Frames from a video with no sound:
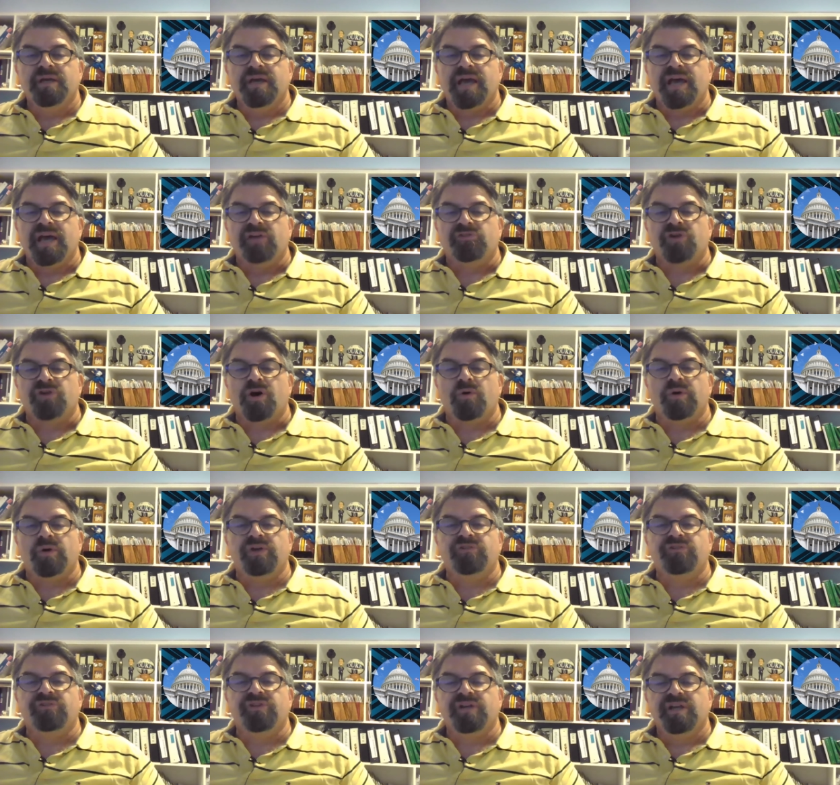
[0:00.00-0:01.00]
As
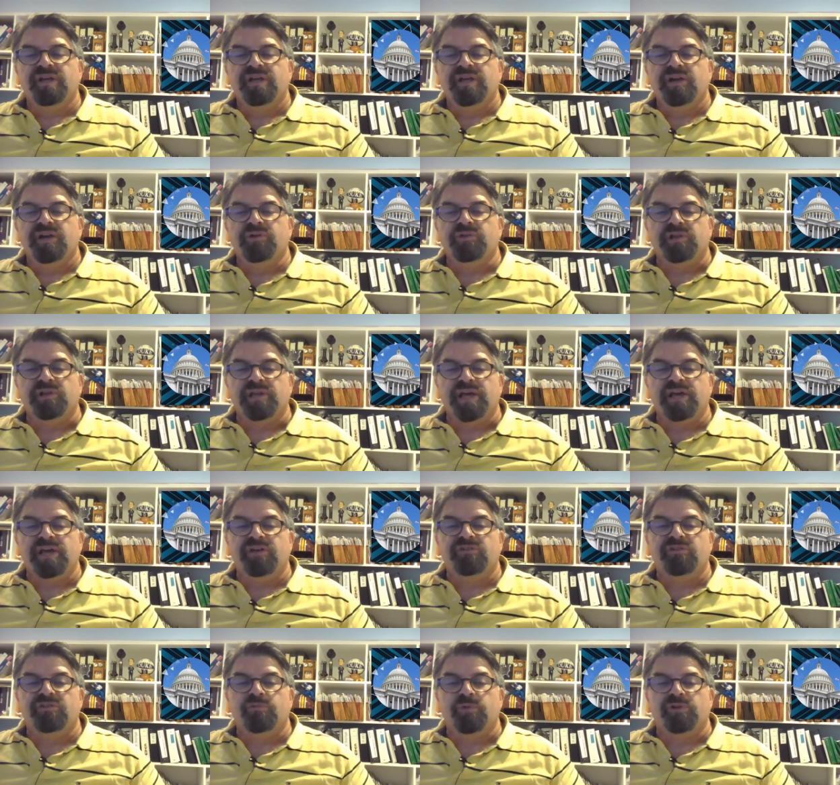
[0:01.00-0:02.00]
always, hear the
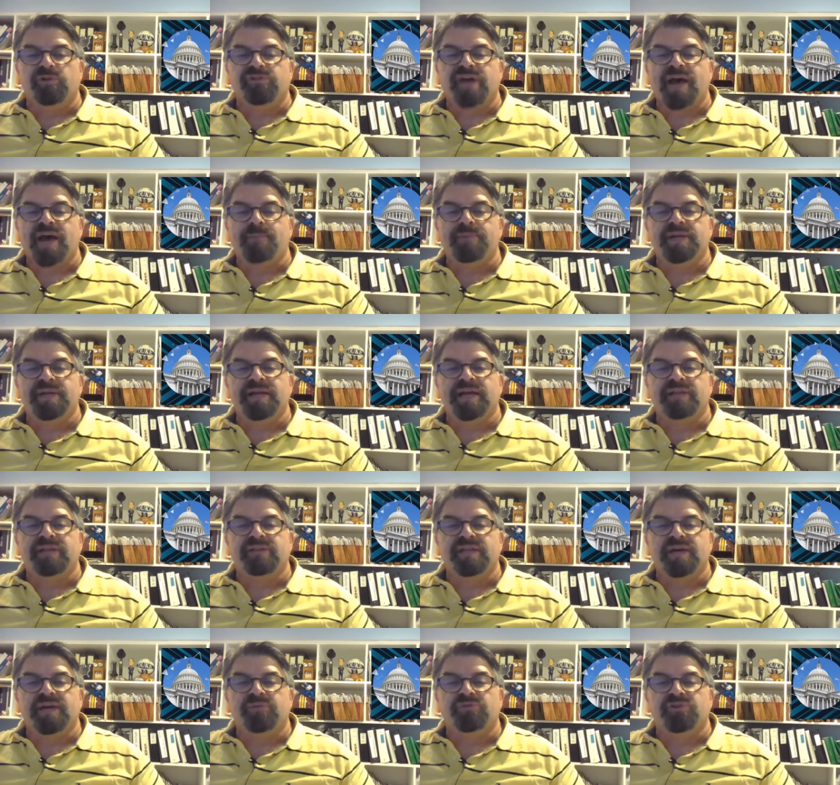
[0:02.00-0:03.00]
latest of what's happening at
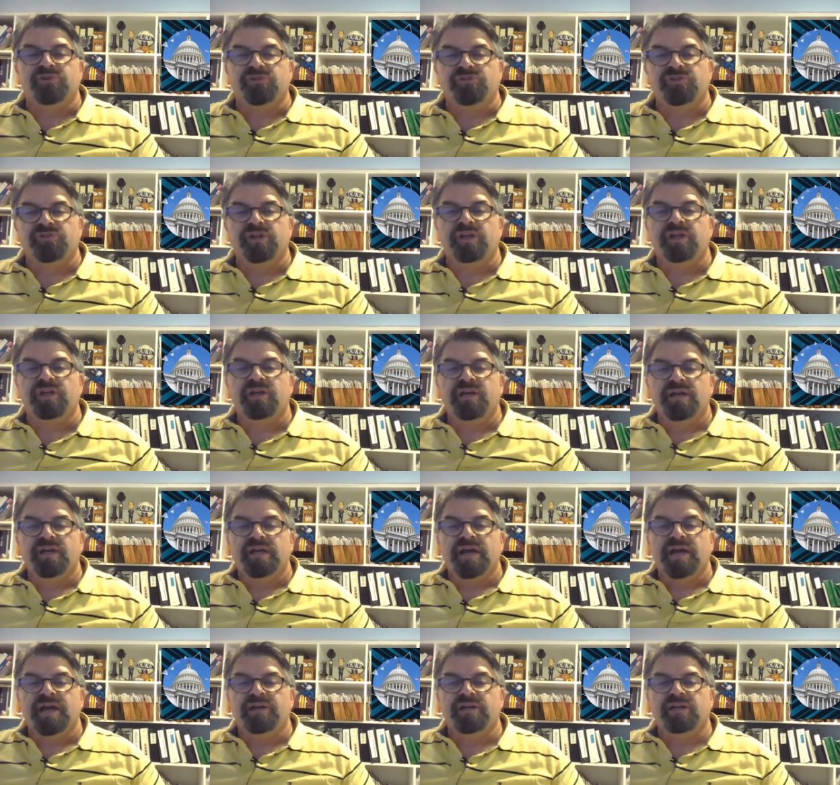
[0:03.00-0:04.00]
the FCC
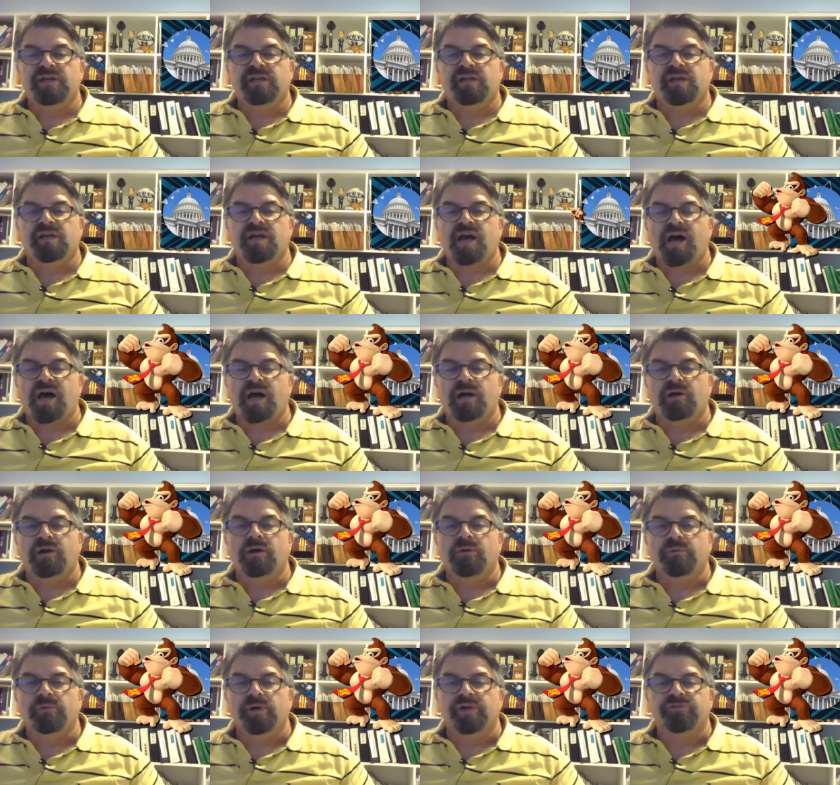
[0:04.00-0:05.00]
and in
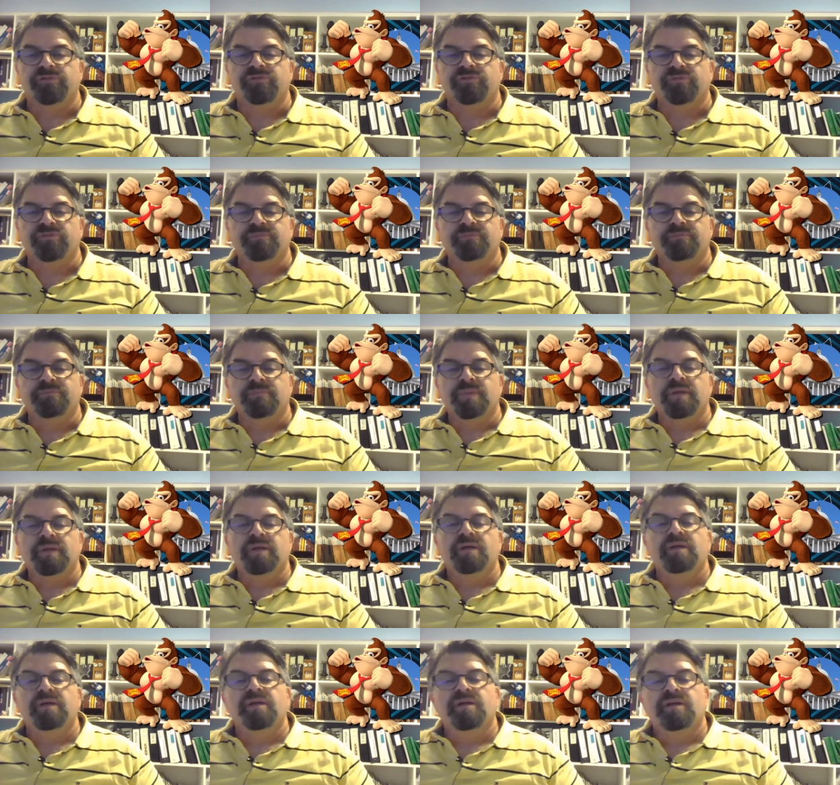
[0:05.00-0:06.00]
Congress.
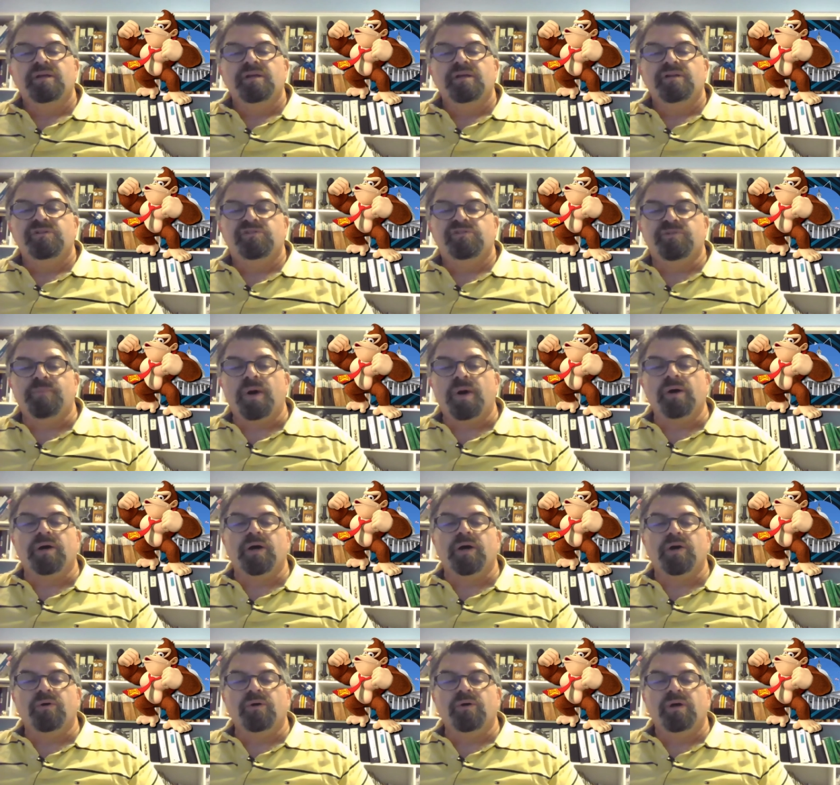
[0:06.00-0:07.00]

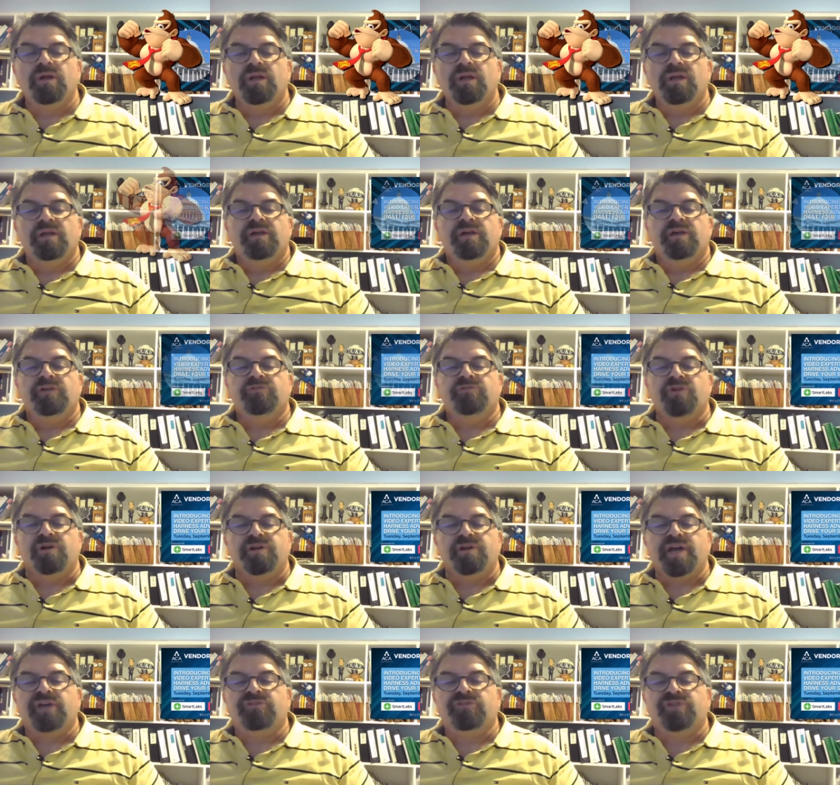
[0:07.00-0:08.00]
Tomorrow, is our
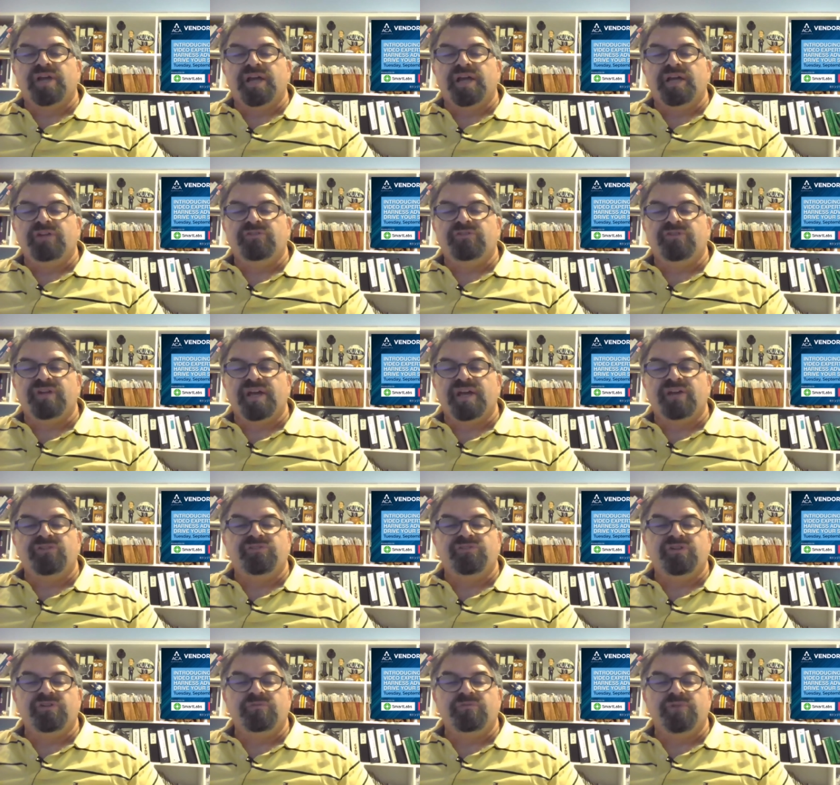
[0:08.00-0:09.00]
next
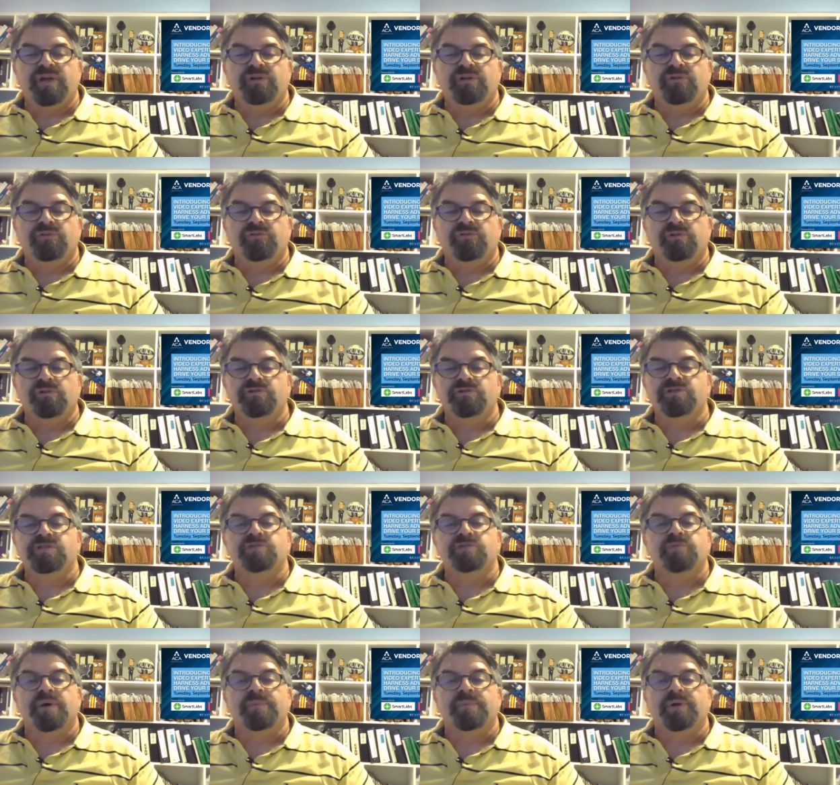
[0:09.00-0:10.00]
ACAC Vendor
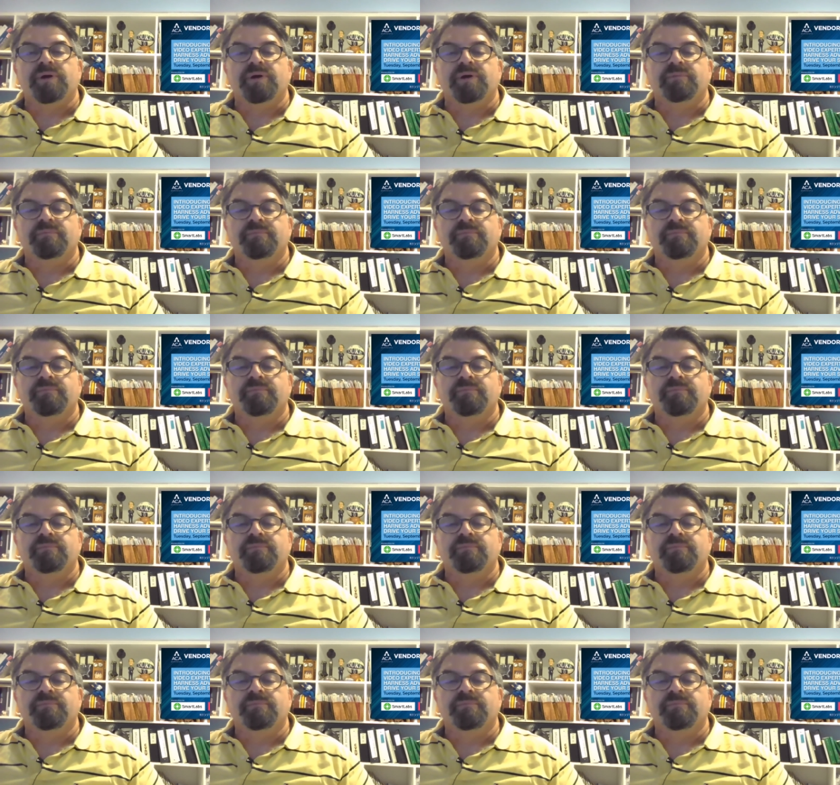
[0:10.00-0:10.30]
Solutions webinar,